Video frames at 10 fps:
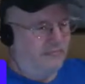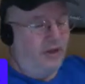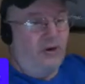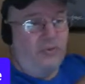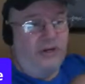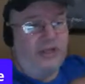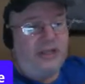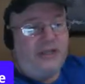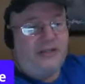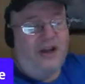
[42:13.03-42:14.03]
Oh,
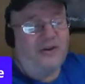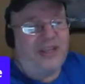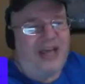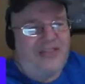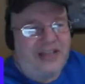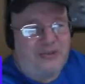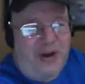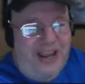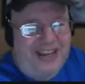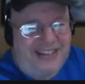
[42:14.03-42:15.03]
really? Oh, yeah, that's
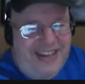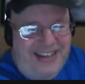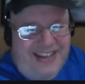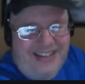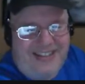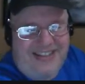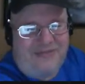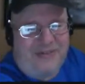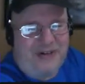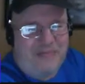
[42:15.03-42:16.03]
right. Yeah,
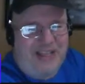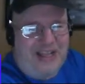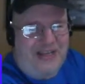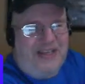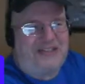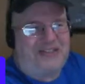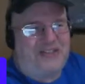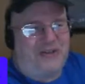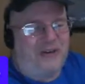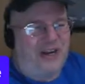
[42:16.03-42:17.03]
from
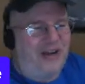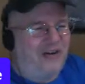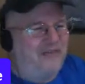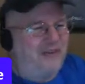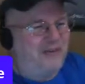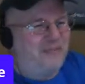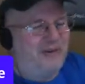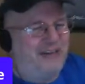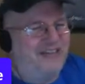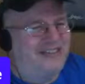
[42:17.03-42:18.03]
Latinx, or however you
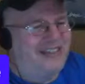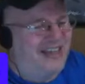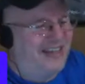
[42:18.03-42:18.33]
pronounce it.